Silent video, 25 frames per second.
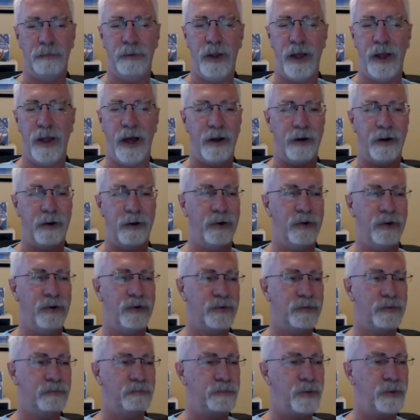
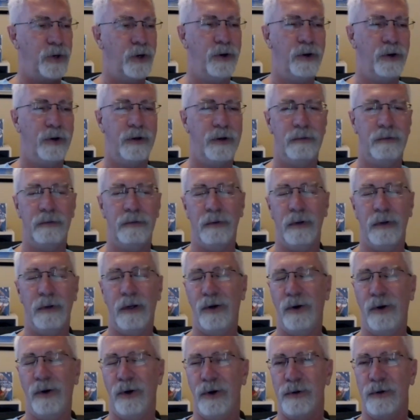planners, bird
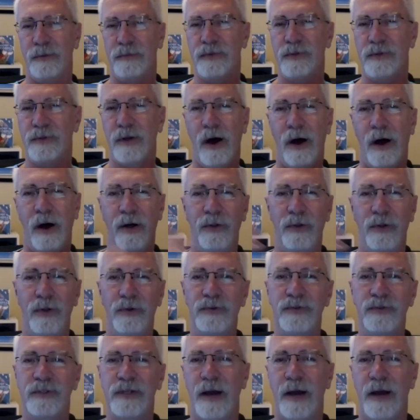homes, all
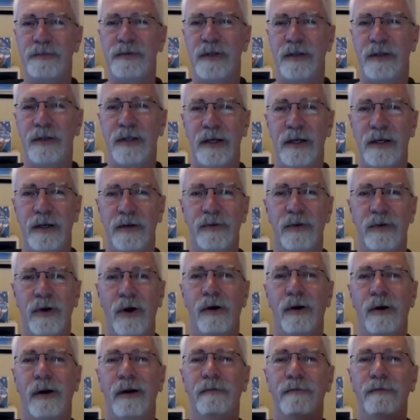those types of things
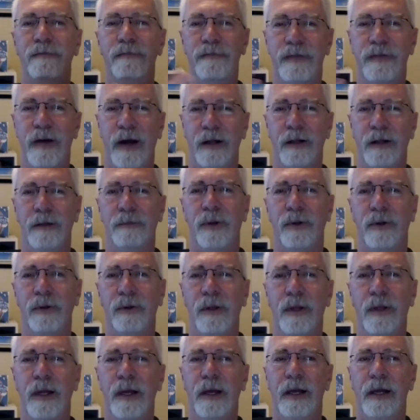are
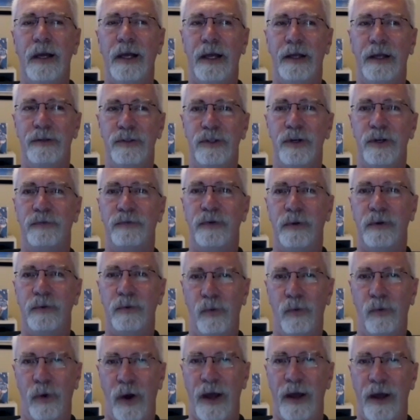available in
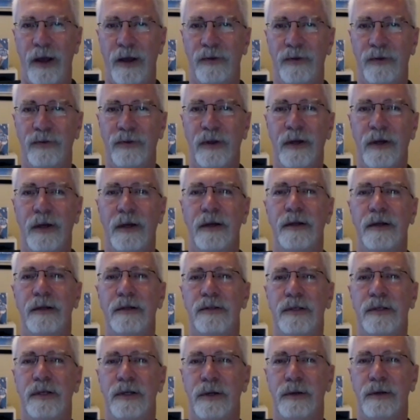different ways
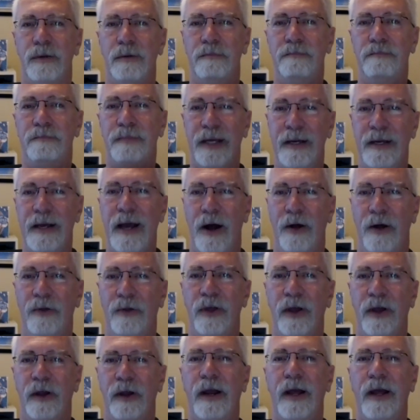to be
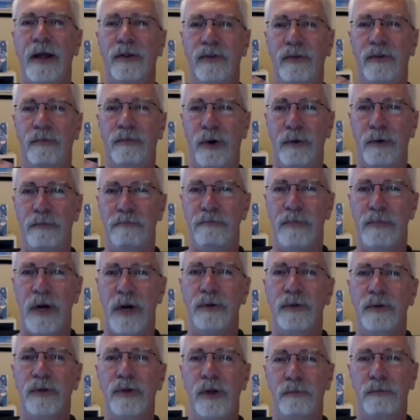out there and
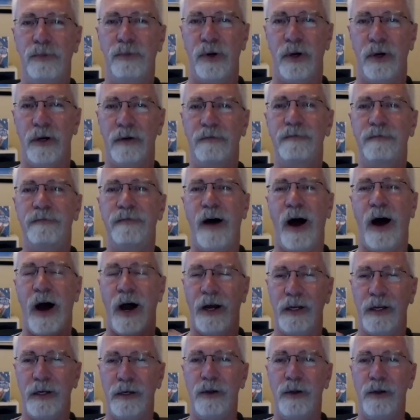promote your book,
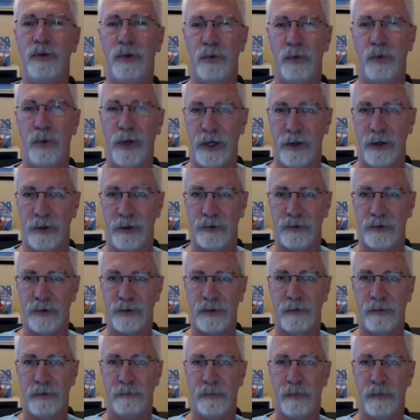find the
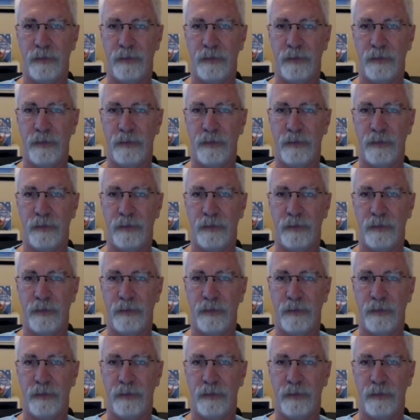readers.